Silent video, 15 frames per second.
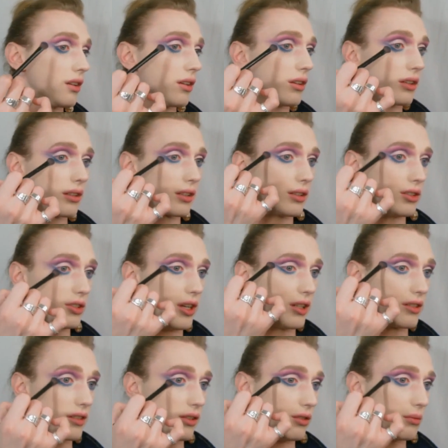Because
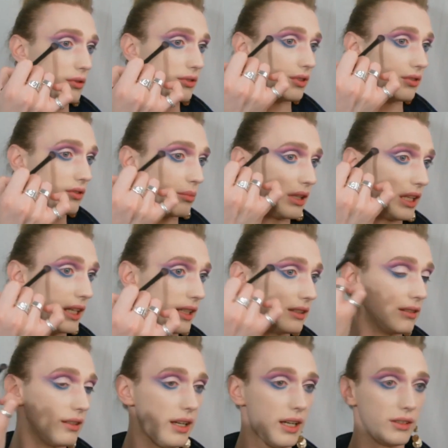yes, I do want it to blend
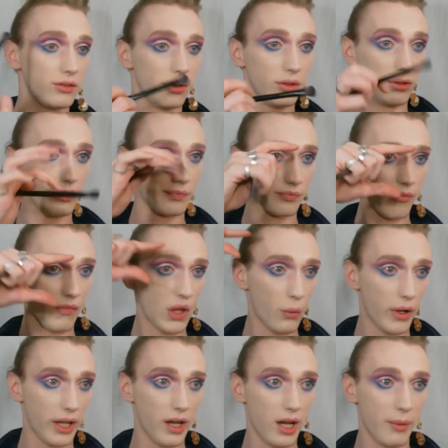to
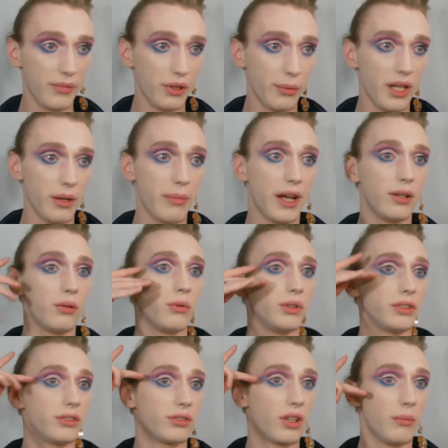wing up the way, but I don't want
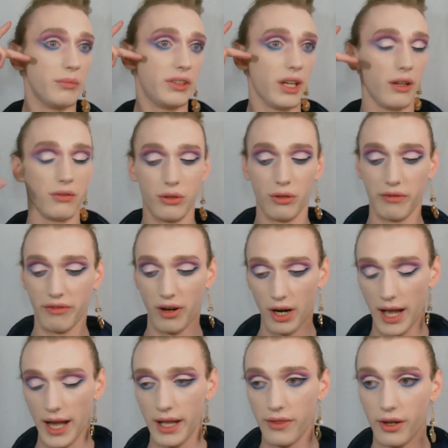it to come down too far
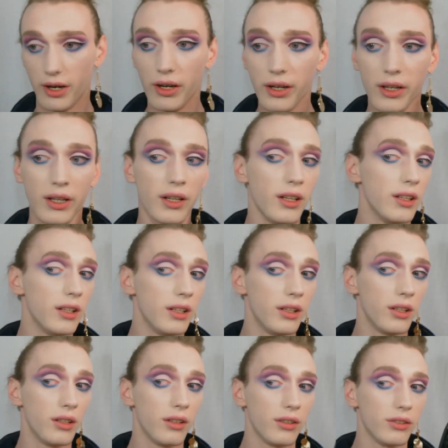either.
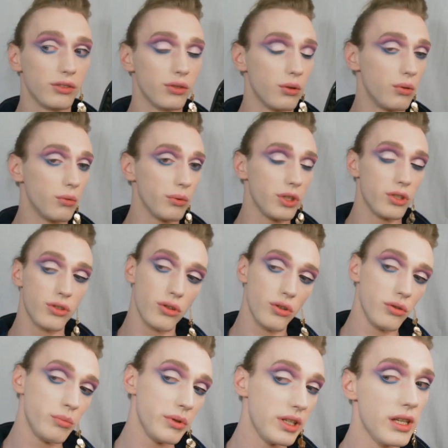So we should
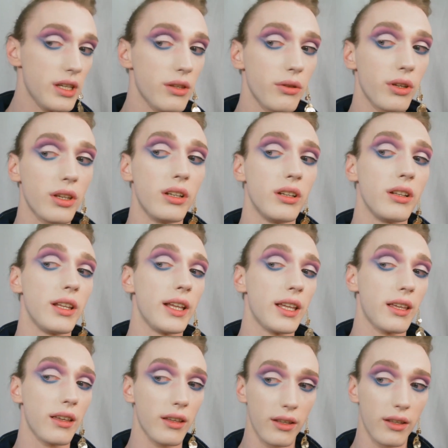be looking like,